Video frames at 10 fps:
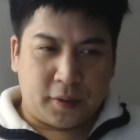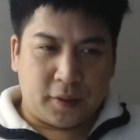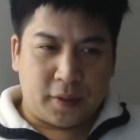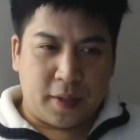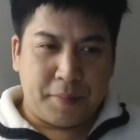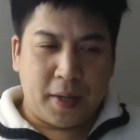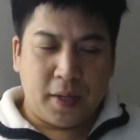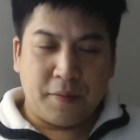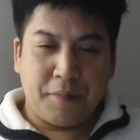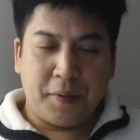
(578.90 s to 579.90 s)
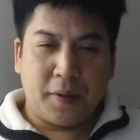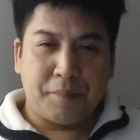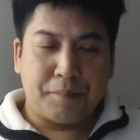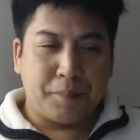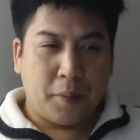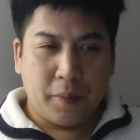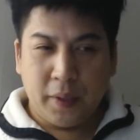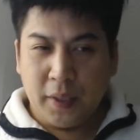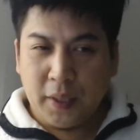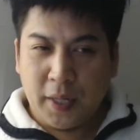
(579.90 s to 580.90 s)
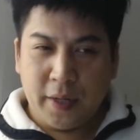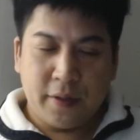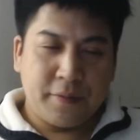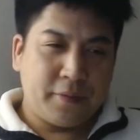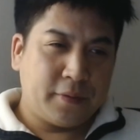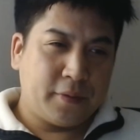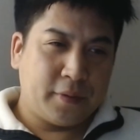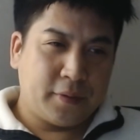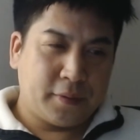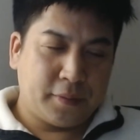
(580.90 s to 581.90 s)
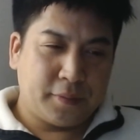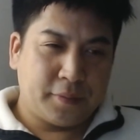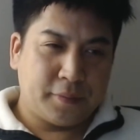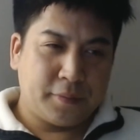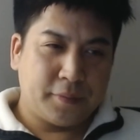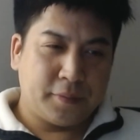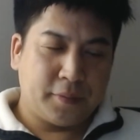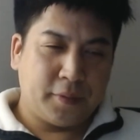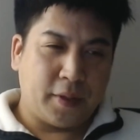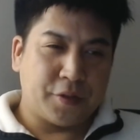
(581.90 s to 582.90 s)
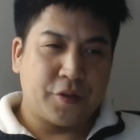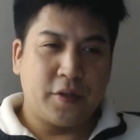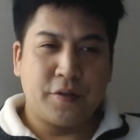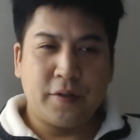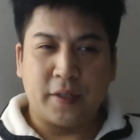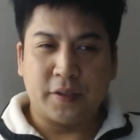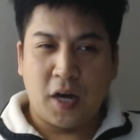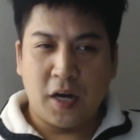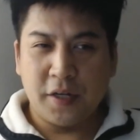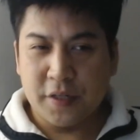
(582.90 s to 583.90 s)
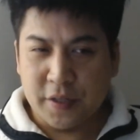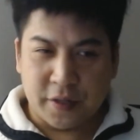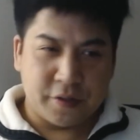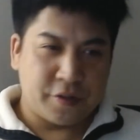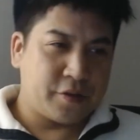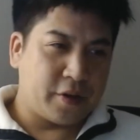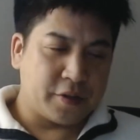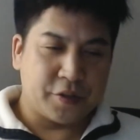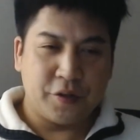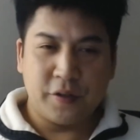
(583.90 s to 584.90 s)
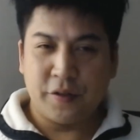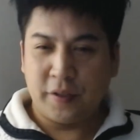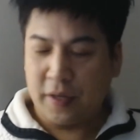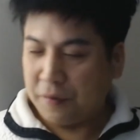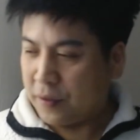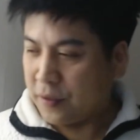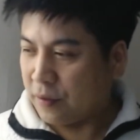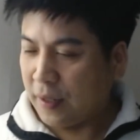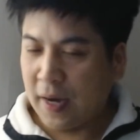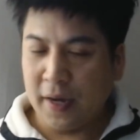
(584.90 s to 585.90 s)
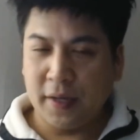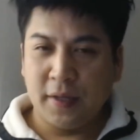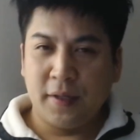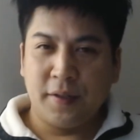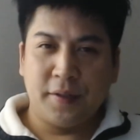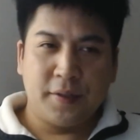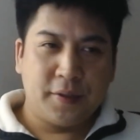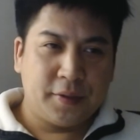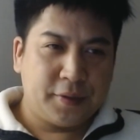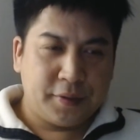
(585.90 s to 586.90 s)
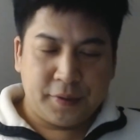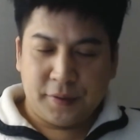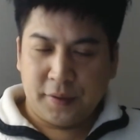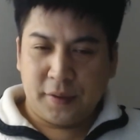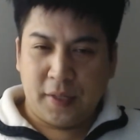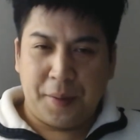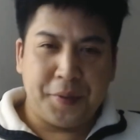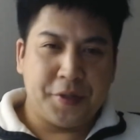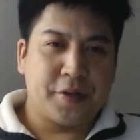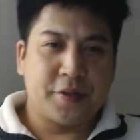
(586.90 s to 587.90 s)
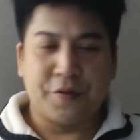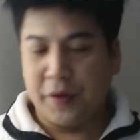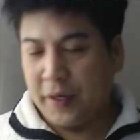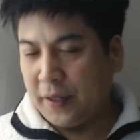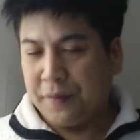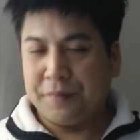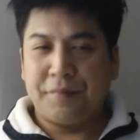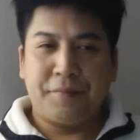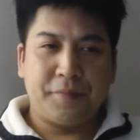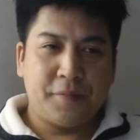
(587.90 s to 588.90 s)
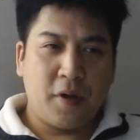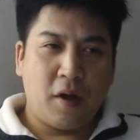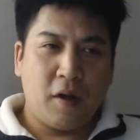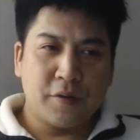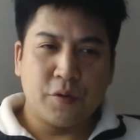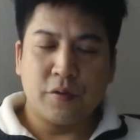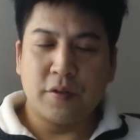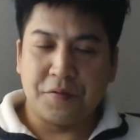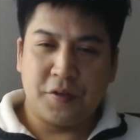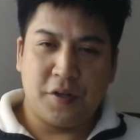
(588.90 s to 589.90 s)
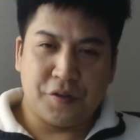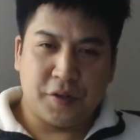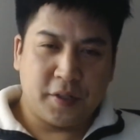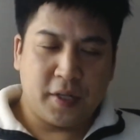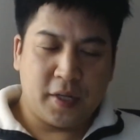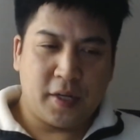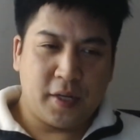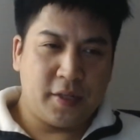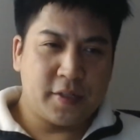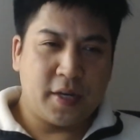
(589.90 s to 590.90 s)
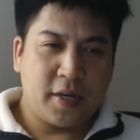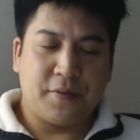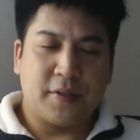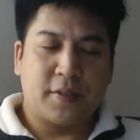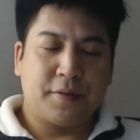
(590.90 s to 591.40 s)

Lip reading: They might even be a bully kind of. There's children that's honest. There's children that wants to lie, ambitious, greedy, all sorts of children inside of us.